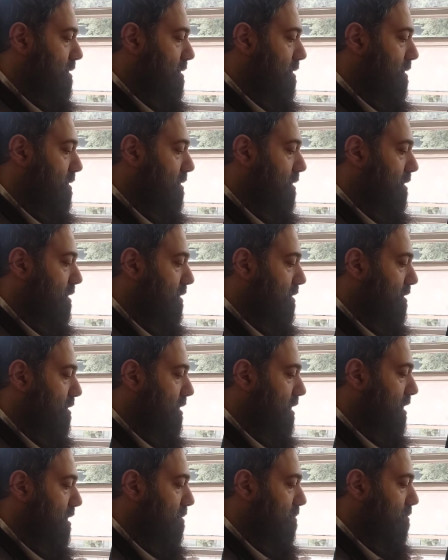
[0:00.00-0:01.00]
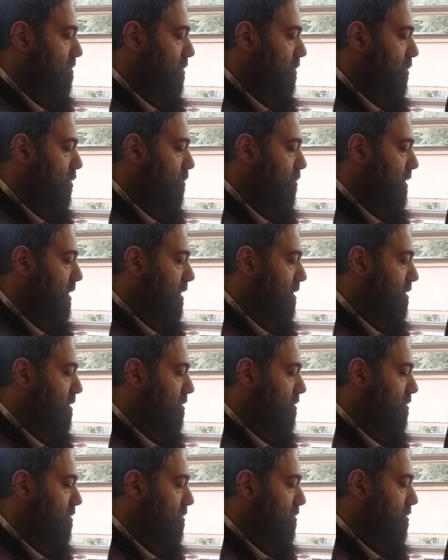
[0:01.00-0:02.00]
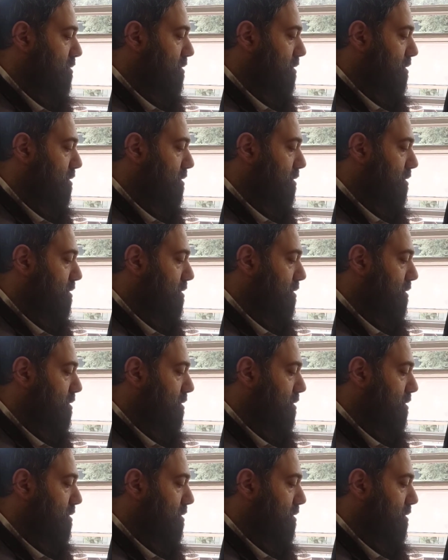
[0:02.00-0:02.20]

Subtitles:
And another name will be Adonut.